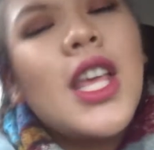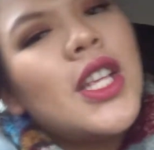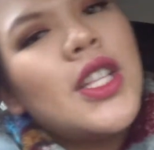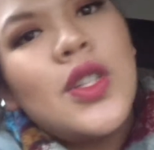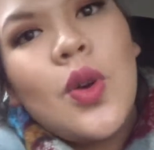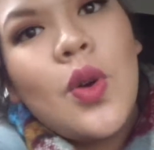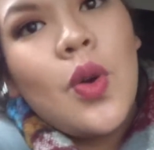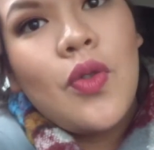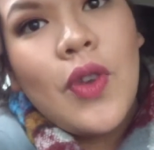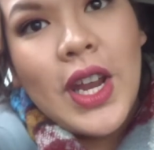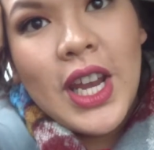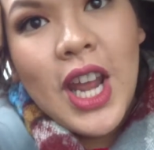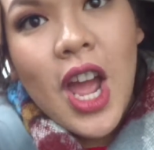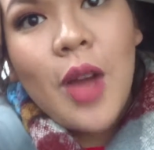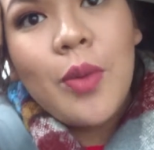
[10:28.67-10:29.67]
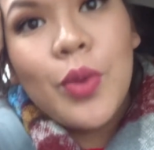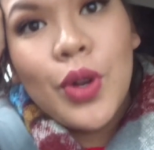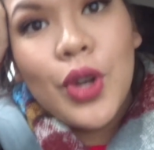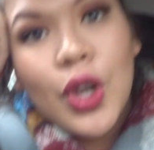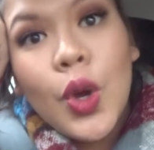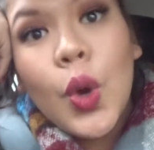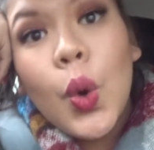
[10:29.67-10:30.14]
So right now I'm going
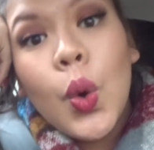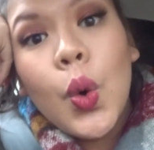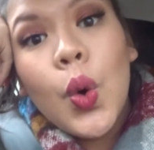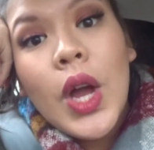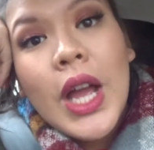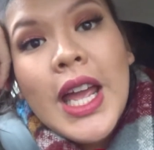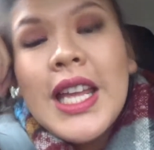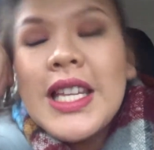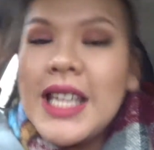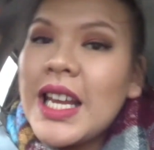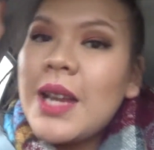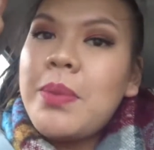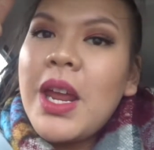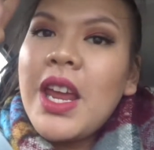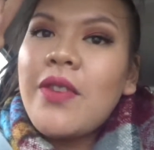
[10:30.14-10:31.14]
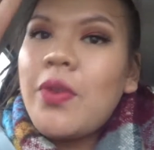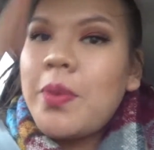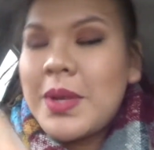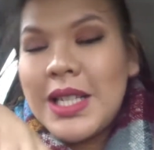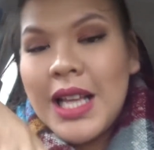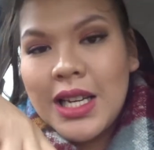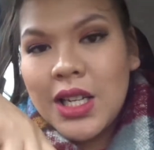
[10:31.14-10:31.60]
to go take a break from
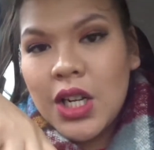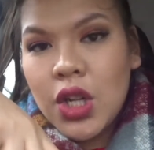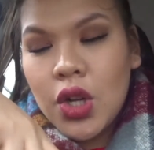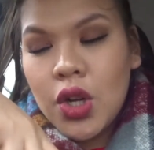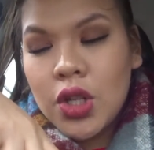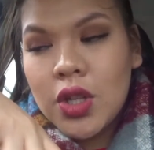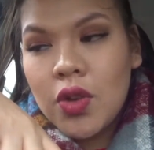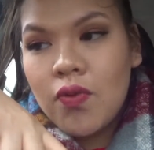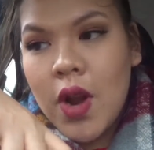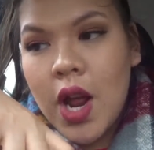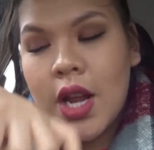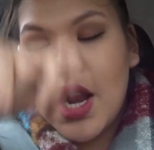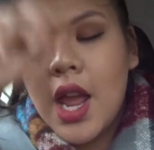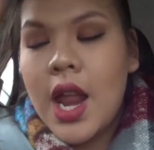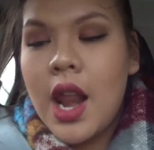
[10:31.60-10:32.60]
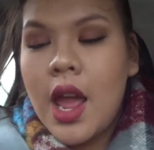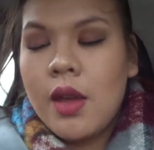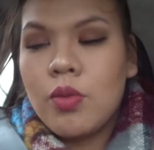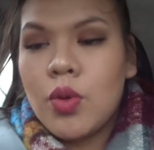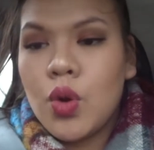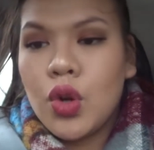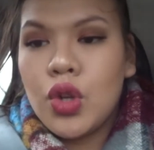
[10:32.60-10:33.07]
my Santa Claus run, and
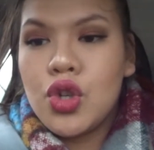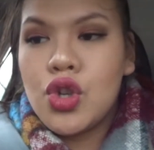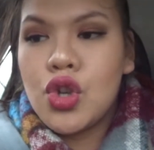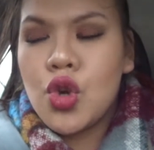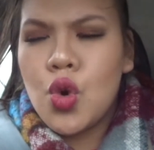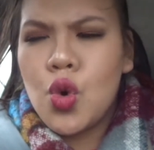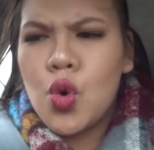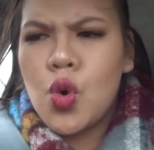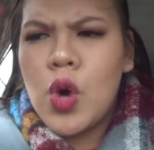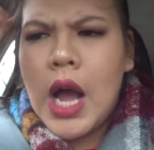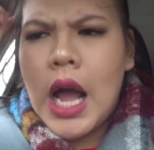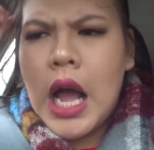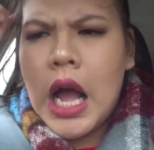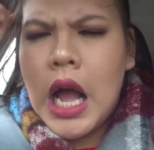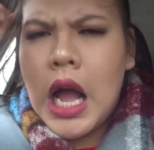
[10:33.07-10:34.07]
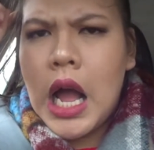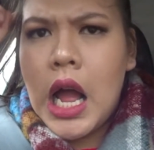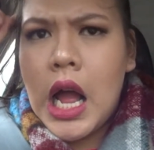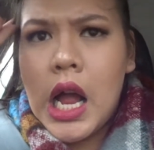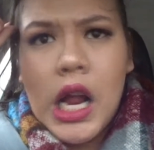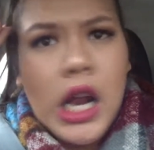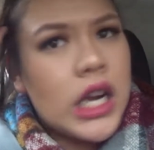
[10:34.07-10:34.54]
I'm going to go
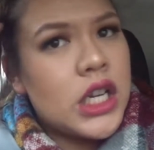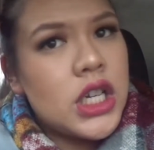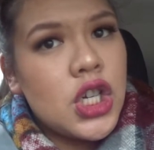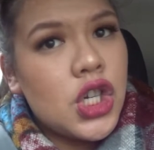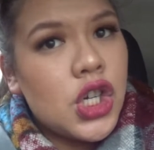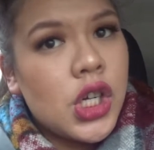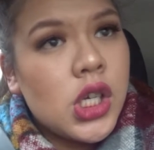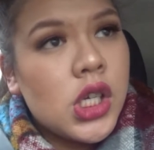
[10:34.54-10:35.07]
and